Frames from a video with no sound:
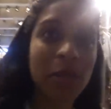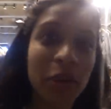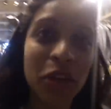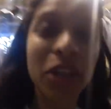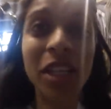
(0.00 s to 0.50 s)

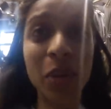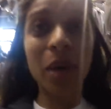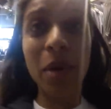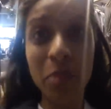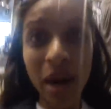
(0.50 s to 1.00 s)
people. You don't need to
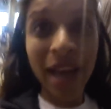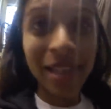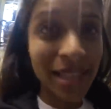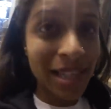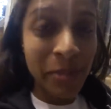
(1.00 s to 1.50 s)
worry about
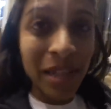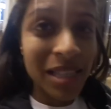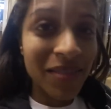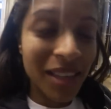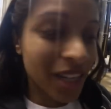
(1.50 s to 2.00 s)
brands and
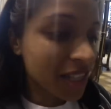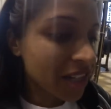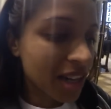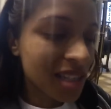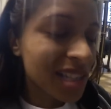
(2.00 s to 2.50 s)
expensive things,
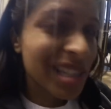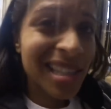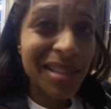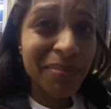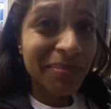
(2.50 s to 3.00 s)
honestly.
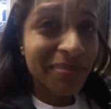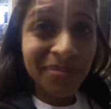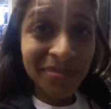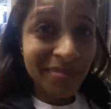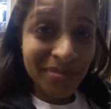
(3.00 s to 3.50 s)
Just
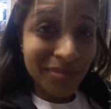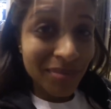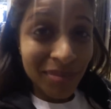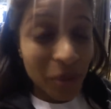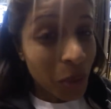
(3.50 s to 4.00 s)

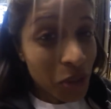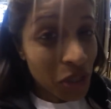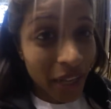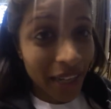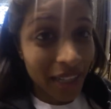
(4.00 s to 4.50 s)
know what
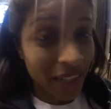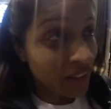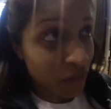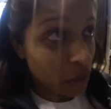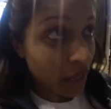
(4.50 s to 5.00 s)
you like.
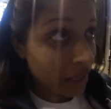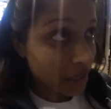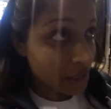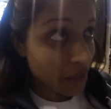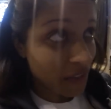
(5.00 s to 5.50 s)
Even if you like
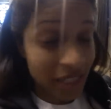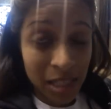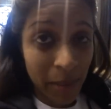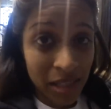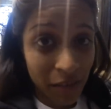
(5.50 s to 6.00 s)
stuff that's
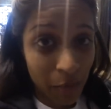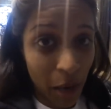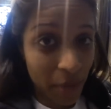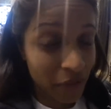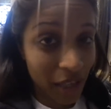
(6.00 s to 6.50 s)
expensive,
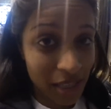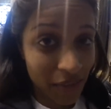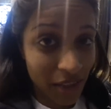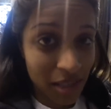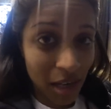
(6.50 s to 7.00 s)
bomb. If you like
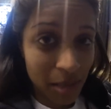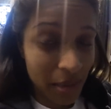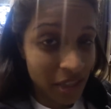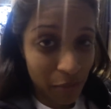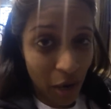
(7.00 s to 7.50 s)
stuff that's not
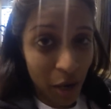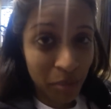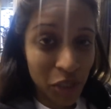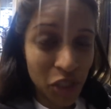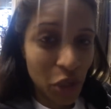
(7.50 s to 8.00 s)
expensive,
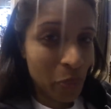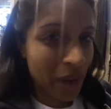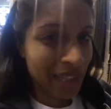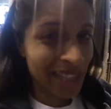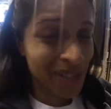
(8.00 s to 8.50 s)
bomb. But just don't
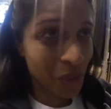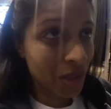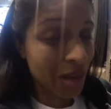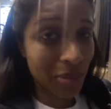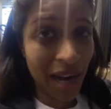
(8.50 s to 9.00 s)
buy things
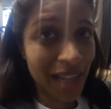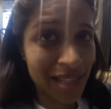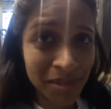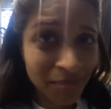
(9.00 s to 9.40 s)
solely on brands.